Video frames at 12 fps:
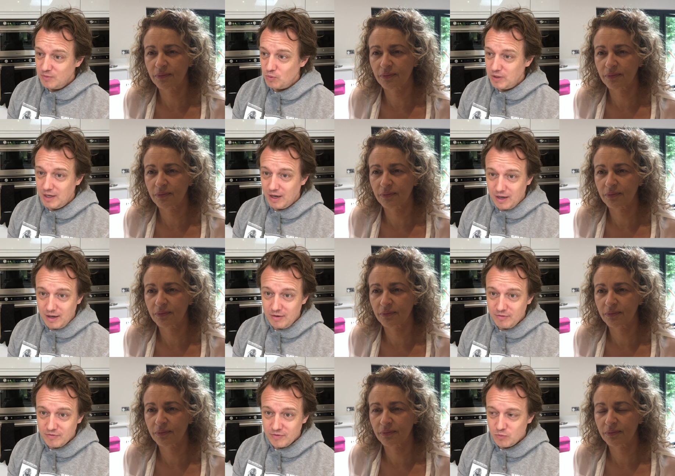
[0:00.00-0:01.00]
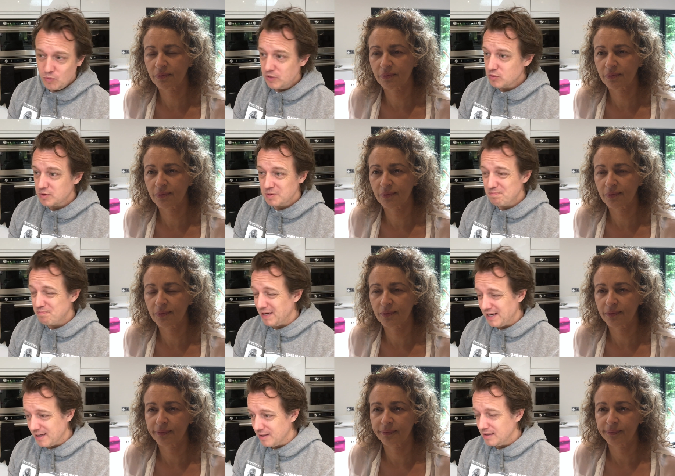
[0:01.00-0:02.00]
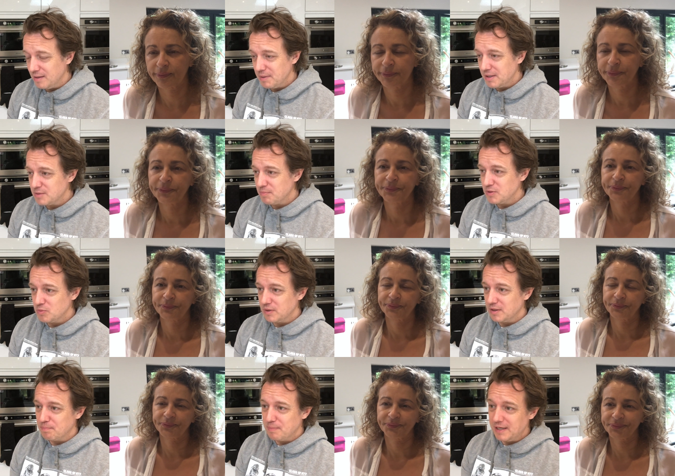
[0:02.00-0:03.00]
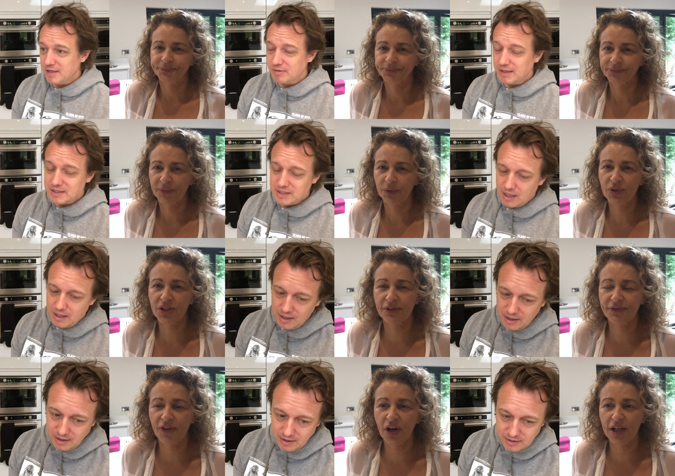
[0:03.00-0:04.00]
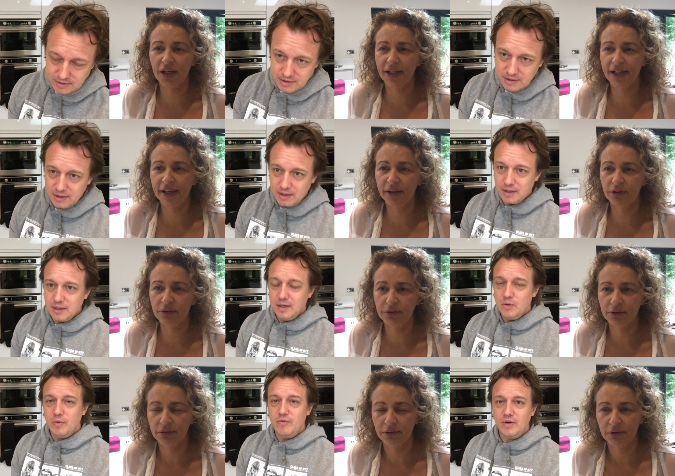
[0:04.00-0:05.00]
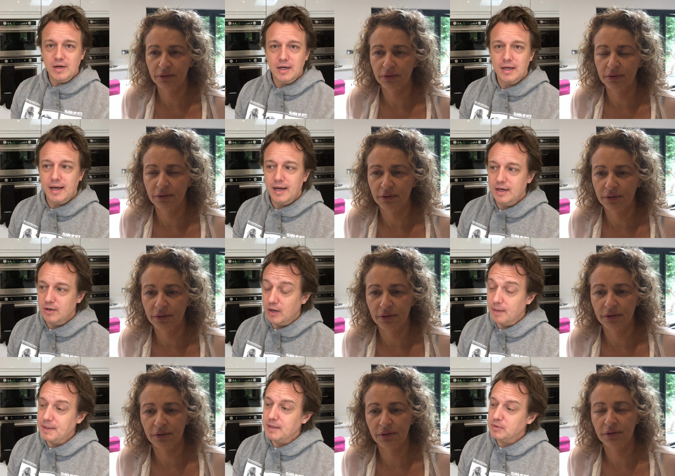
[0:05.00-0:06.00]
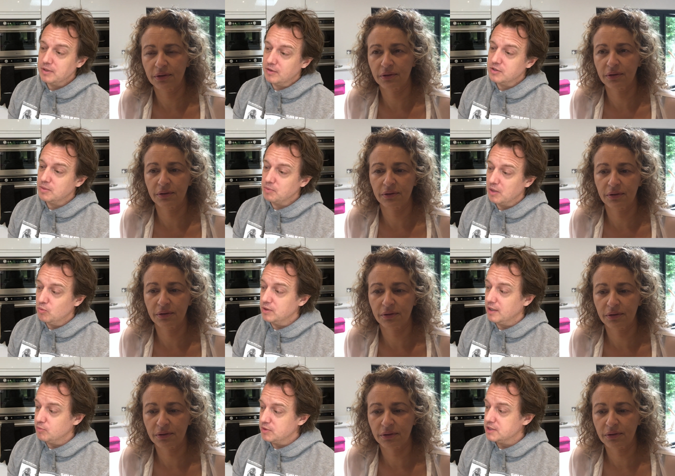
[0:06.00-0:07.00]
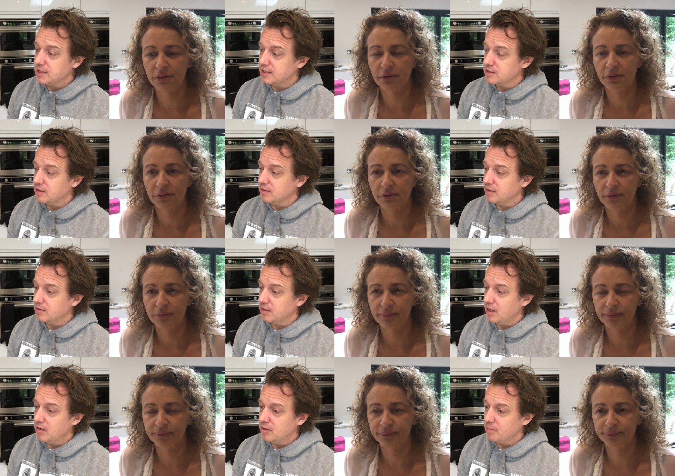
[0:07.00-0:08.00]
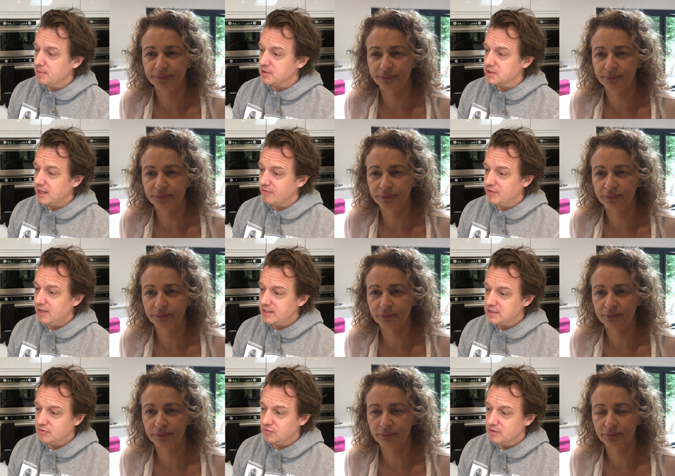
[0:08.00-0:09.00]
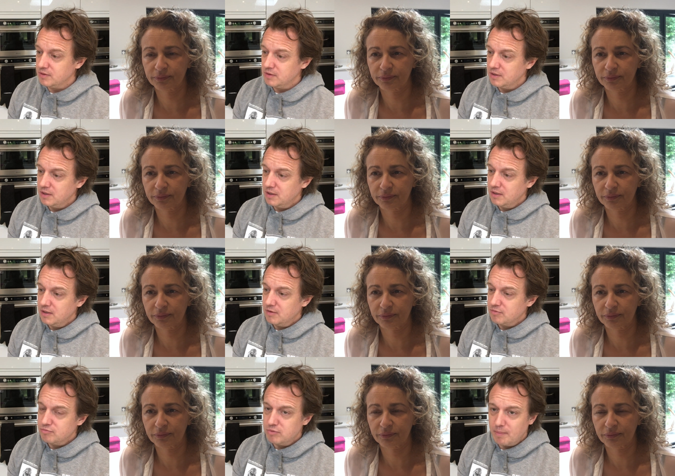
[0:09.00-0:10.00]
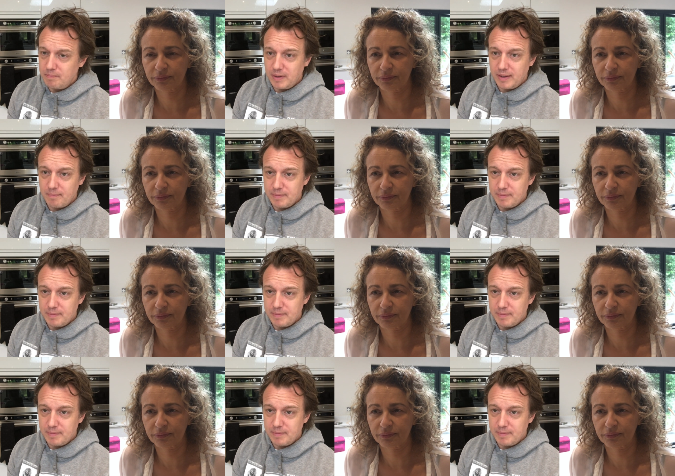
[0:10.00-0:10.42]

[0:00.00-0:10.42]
Speaker 1: We laugh. We also bicker. I mean, I suppose the bickering is we fight like hell. We fight like hell. I mean, I, something I would I would say is that the, the arguments have less of a rumbling